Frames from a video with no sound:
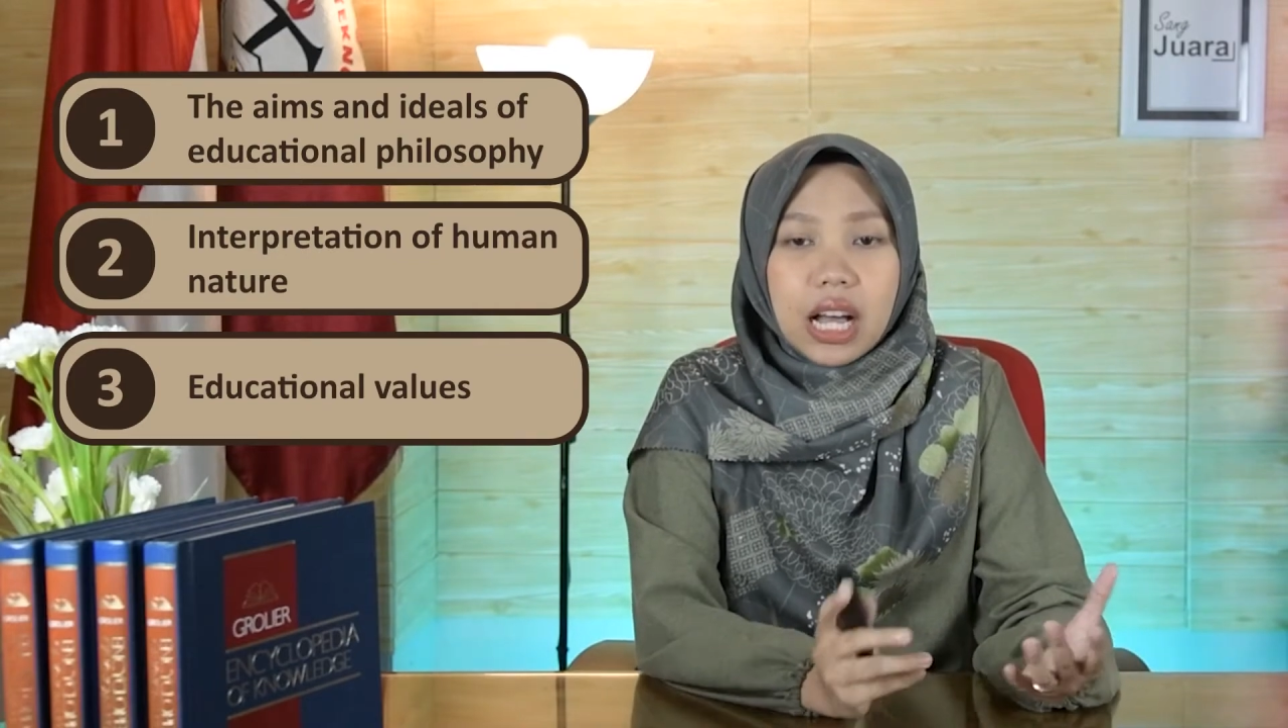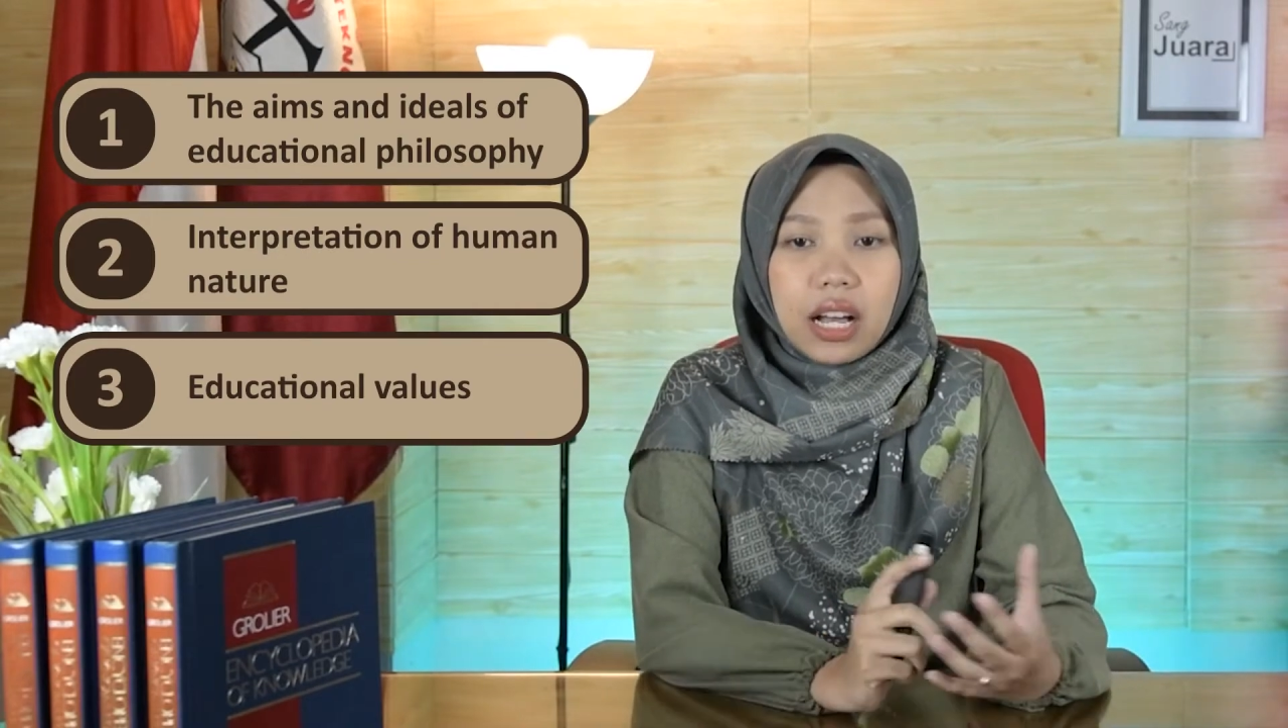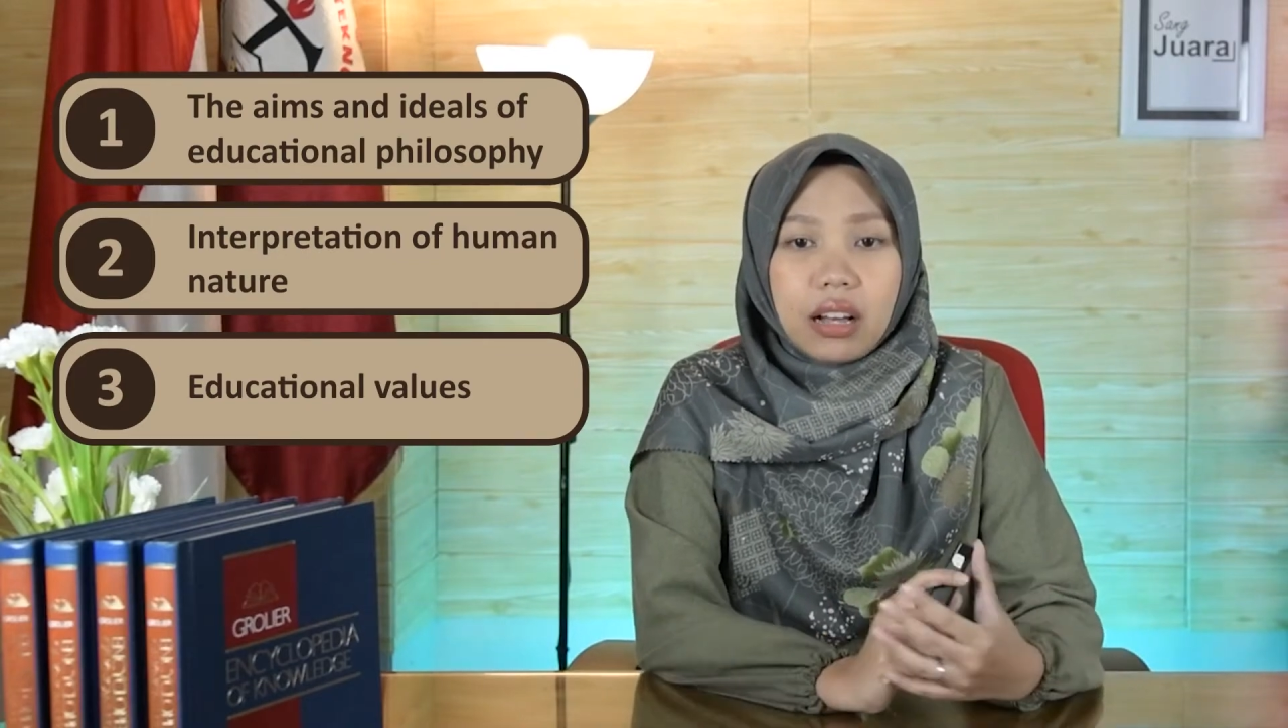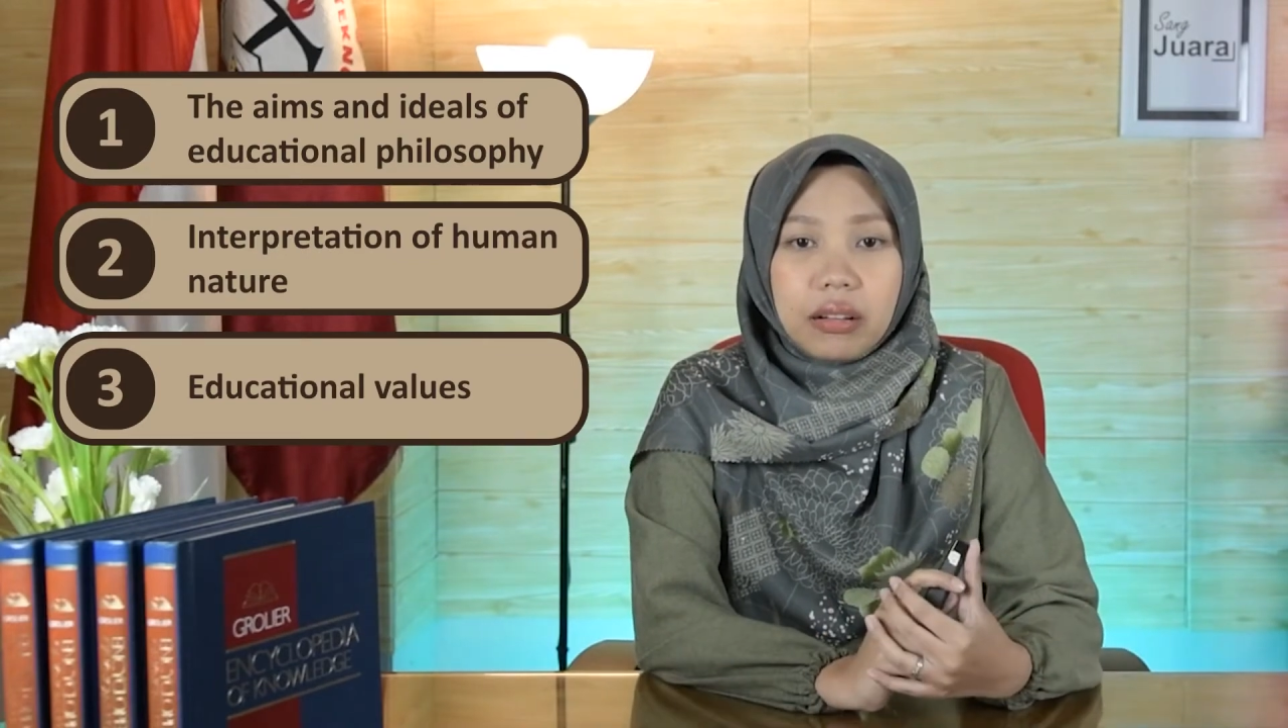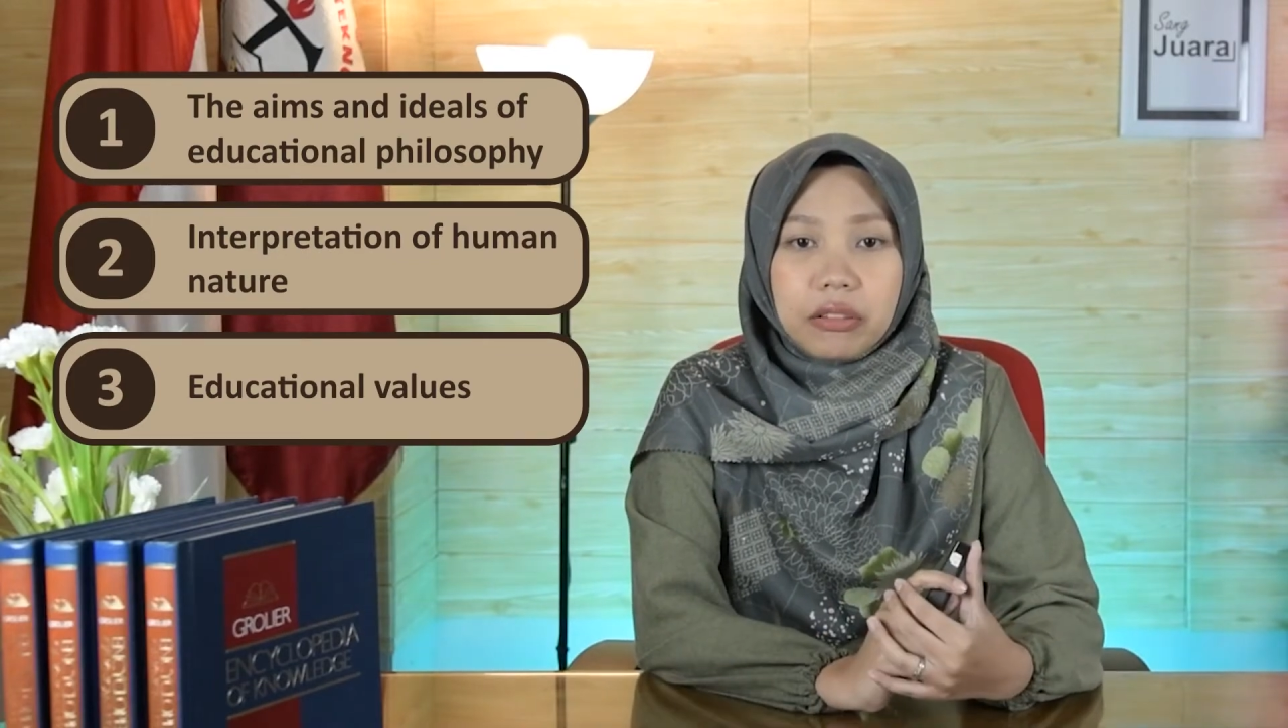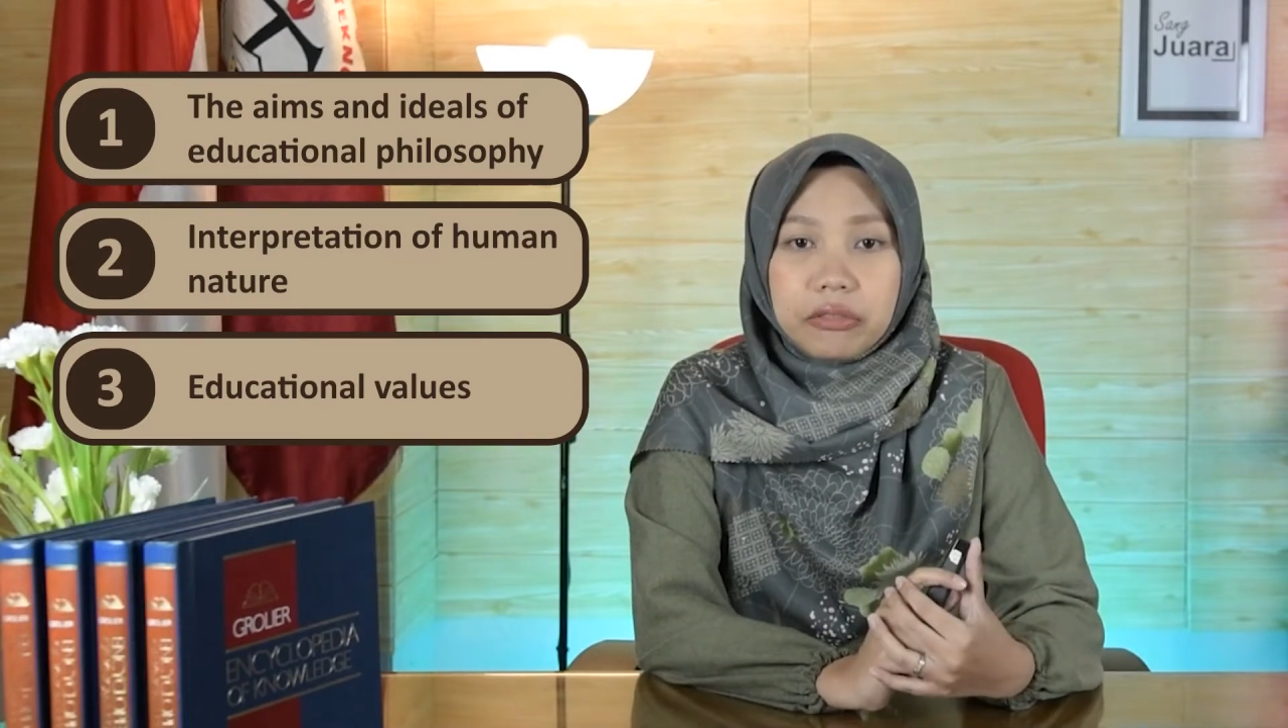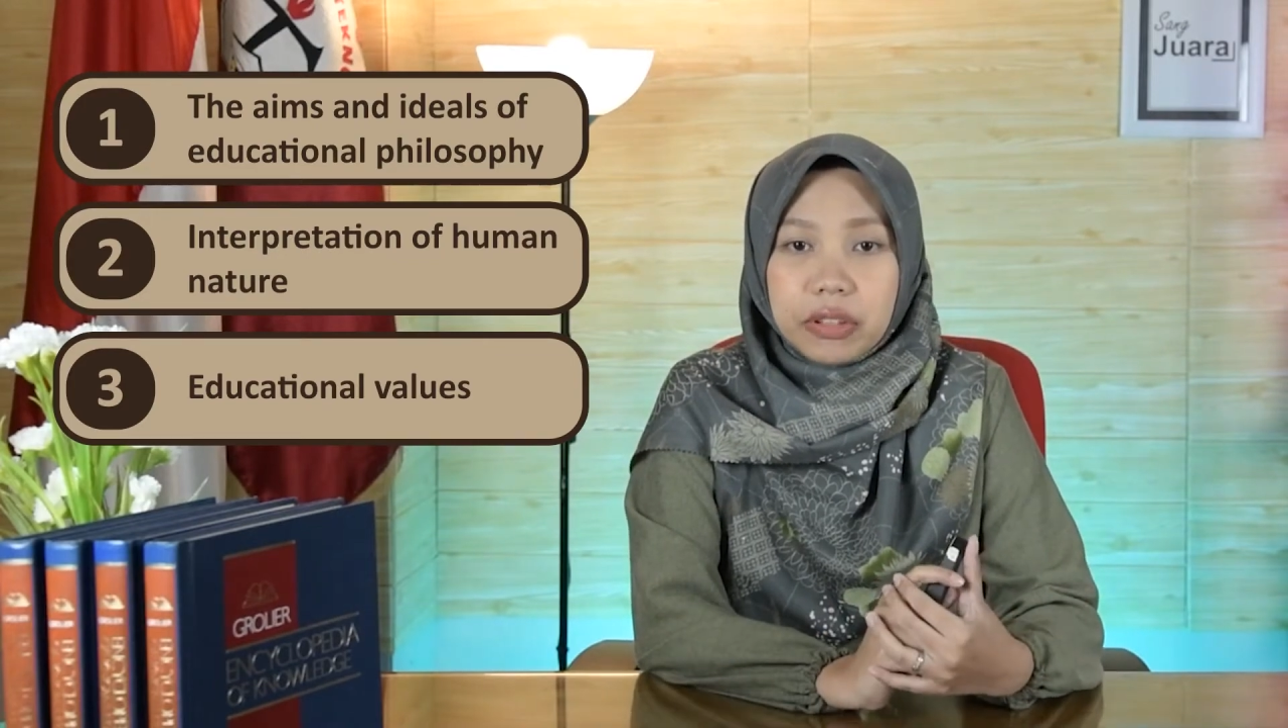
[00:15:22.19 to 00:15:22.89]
a